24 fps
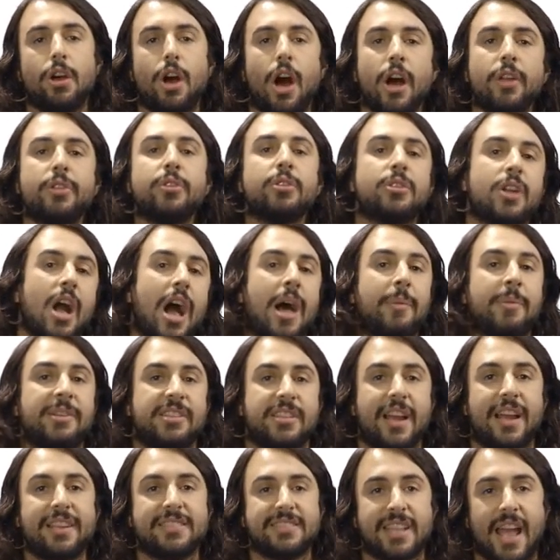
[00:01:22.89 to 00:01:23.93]
Other
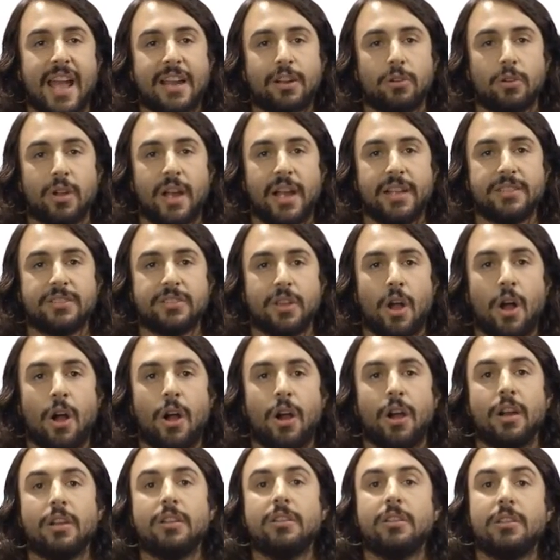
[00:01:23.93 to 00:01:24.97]
common disaccharides
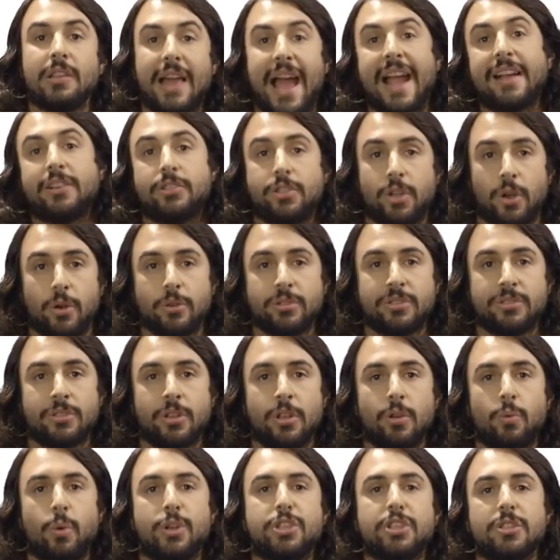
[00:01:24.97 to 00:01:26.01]
are lactose,
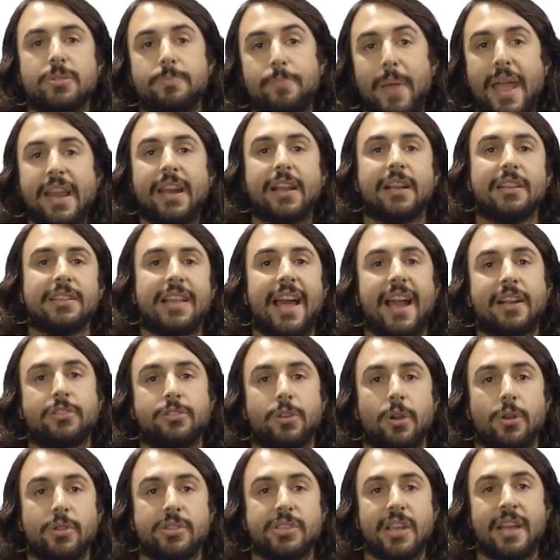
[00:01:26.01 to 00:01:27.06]
which is
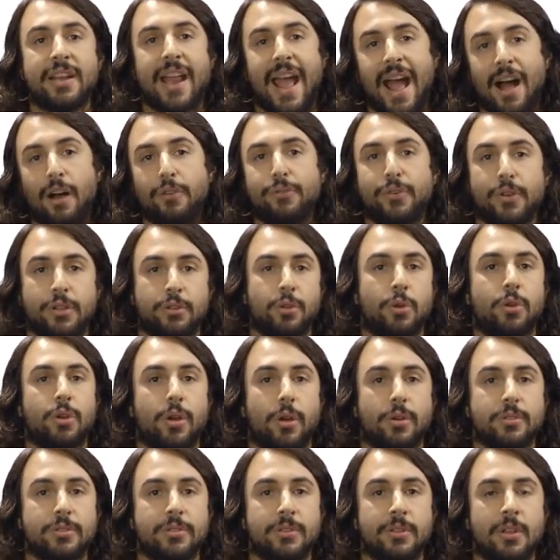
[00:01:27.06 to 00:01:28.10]
beta-galactose and
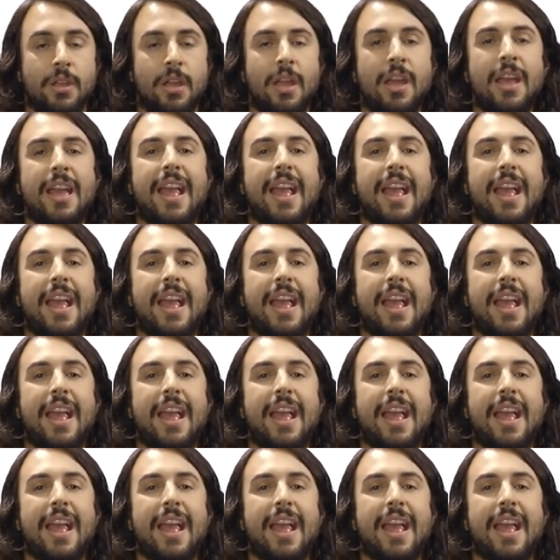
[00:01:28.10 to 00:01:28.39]
alpha-glucose,